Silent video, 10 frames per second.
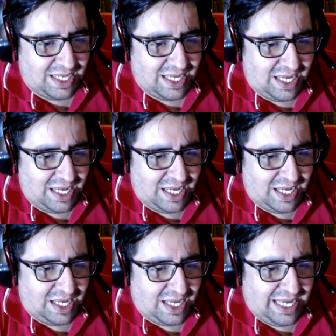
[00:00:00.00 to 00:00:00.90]

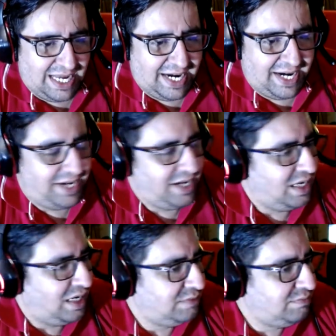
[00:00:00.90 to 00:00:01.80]
And
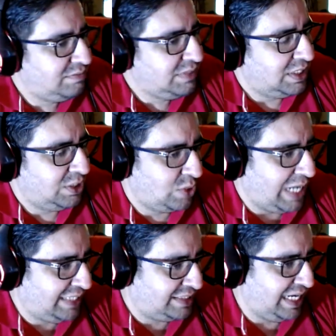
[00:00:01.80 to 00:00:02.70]
you
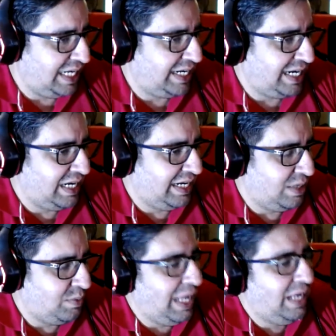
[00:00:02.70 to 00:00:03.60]
guys really did
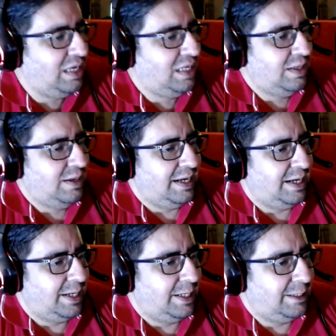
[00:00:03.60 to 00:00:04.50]
well.
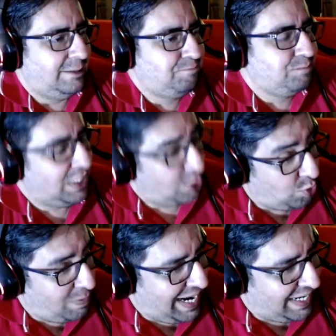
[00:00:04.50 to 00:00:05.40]
Too
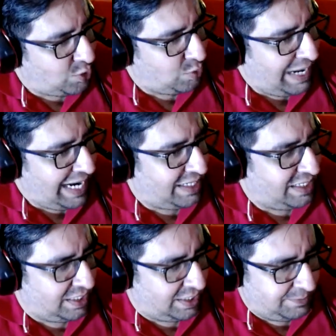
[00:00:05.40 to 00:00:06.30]
bad.
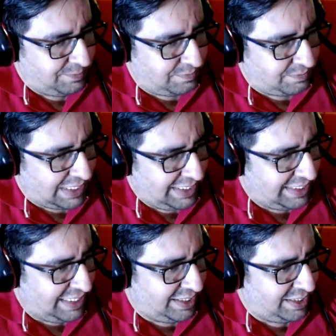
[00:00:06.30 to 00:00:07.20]

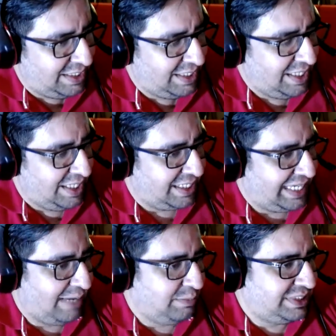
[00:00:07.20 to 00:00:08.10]
Nitin
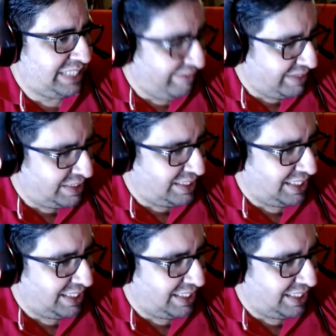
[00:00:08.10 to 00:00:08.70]
came seventh.